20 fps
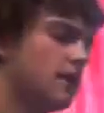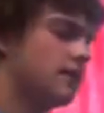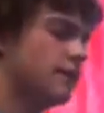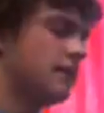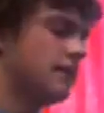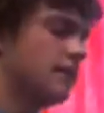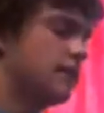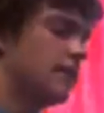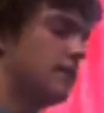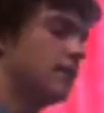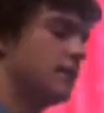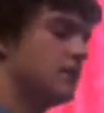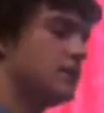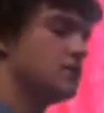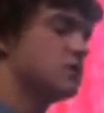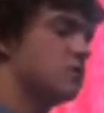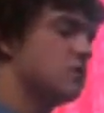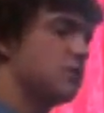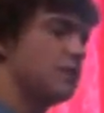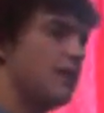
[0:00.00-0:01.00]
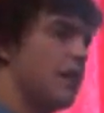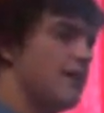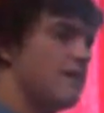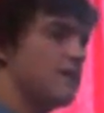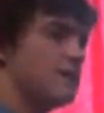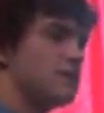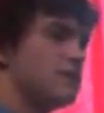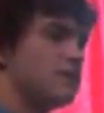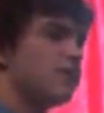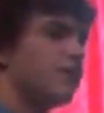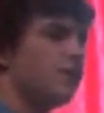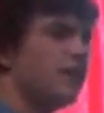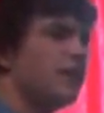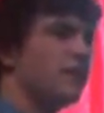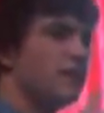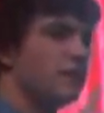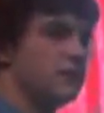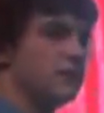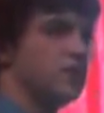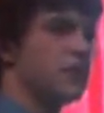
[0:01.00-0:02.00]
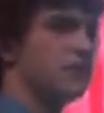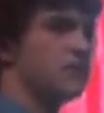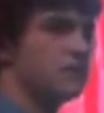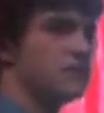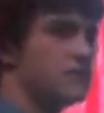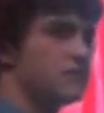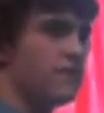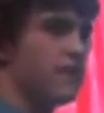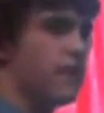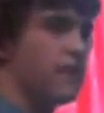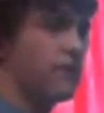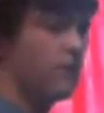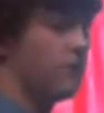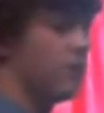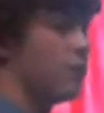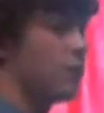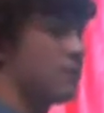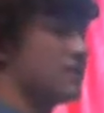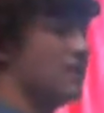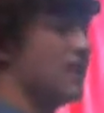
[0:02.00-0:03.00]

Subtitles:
and this is when David is fleeing Jonathan's father for his